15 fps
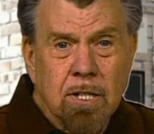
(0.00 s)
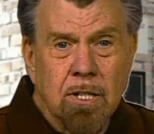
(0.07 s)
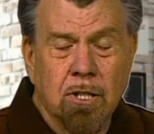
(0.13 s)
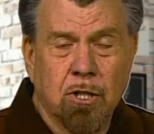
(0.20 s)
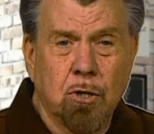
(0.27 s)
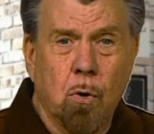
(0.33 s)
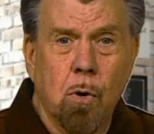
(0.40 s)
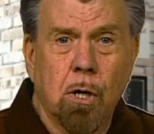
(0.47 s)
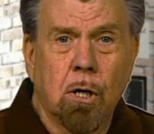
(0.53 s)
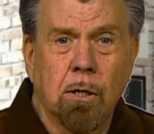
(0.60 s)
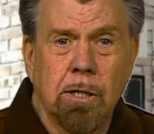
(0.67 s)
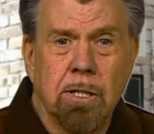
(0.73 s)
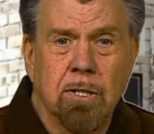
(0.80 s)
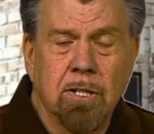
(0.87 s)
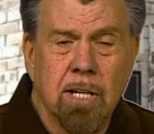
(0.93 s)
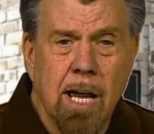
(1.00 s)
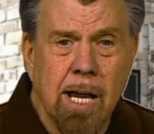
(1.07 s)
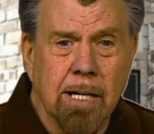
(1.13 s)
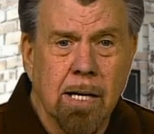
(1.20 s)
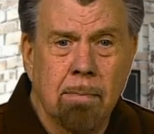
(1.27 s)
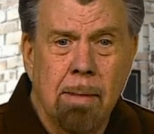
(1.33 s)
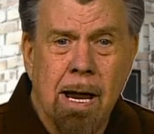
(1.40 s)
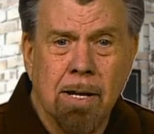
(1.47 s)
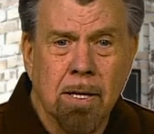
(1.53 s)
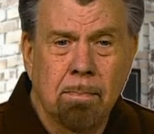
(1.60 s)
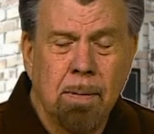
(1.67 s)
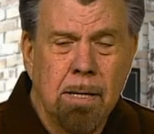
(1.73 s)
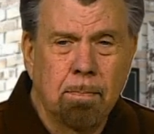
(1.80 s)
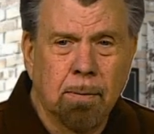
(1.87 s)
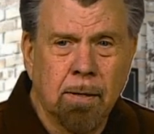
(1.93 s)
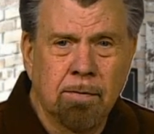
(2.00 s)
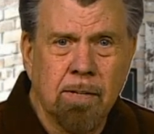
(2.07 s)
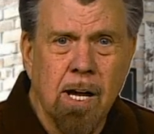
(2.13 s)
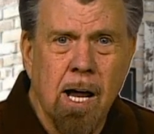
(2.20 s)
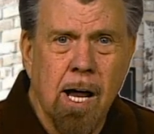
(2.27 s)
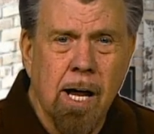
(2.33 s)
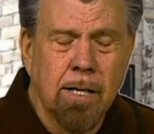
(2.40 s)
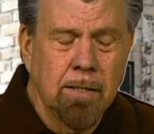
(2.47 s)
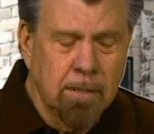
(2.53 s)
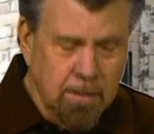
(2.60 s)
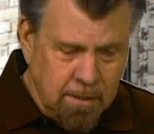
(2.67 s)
historical insight about the people of God?